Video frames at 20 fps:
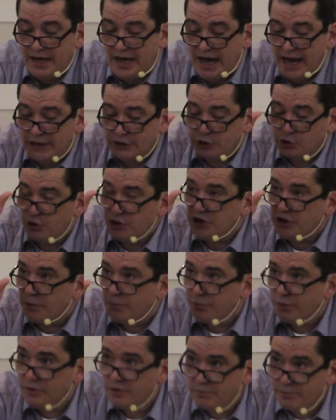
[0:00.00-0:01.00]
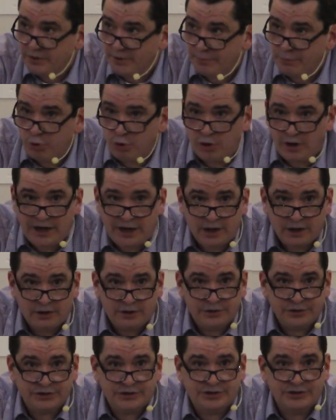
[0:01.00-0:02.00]
answering the, the
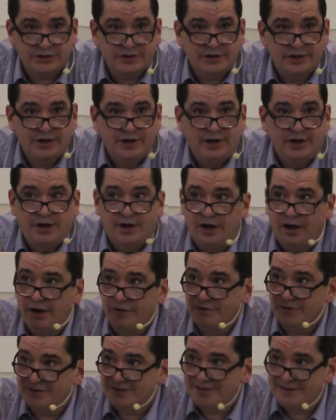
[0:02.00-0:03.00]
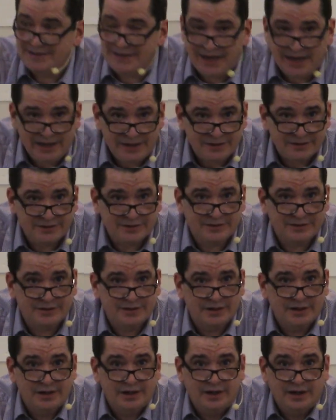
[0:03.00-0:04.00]
prayers of the
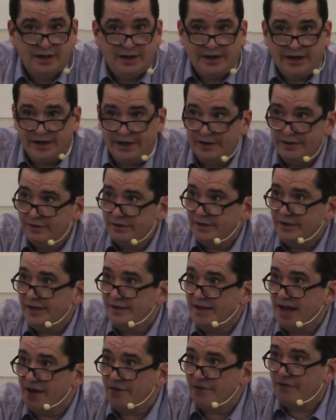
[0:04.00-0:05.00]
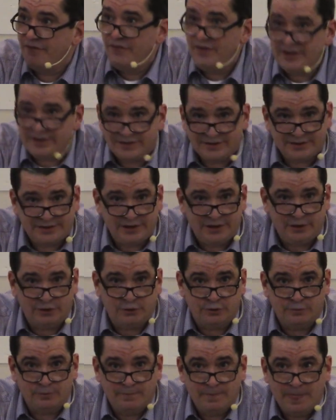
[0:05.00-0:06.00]
saints in, in that fifth
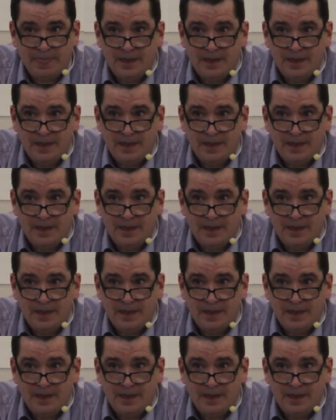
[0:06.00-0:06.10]
seal,